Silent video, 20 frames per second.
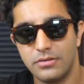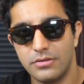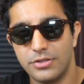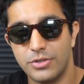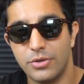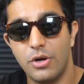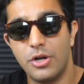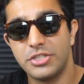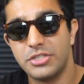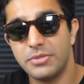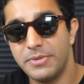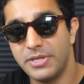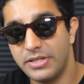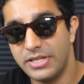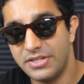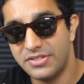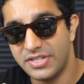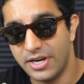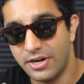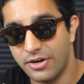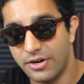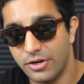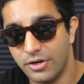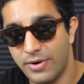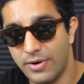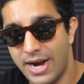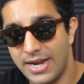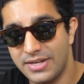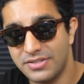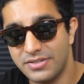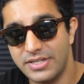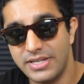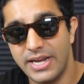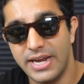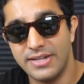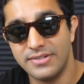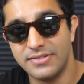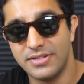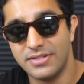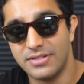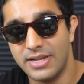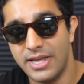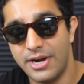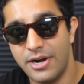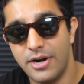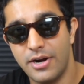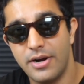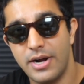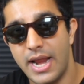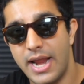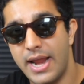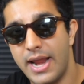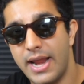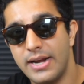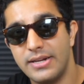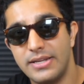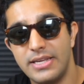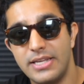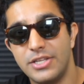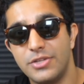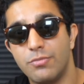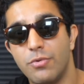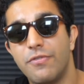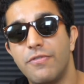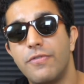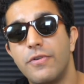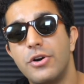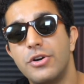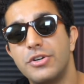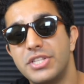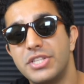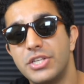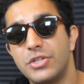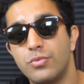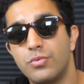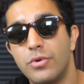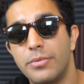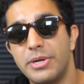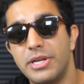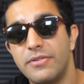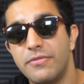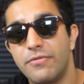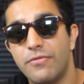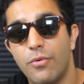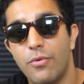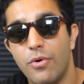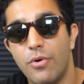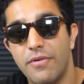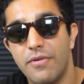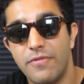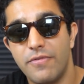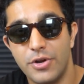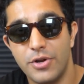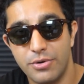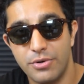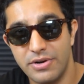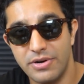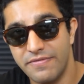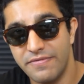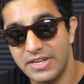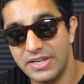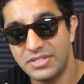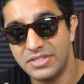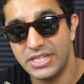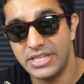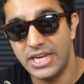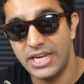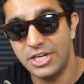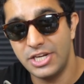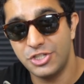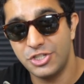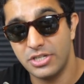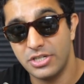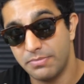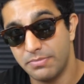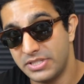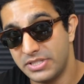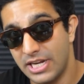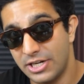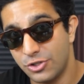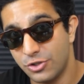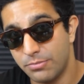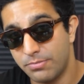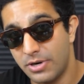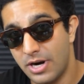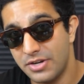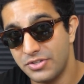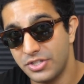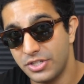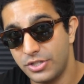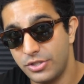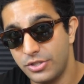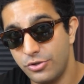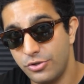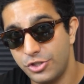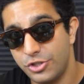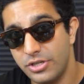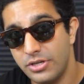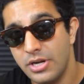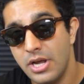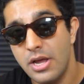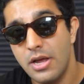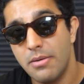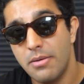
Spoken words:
So ultimately, Senator Grassley ends his letter and he refers this woman for further investigation and potential prosecution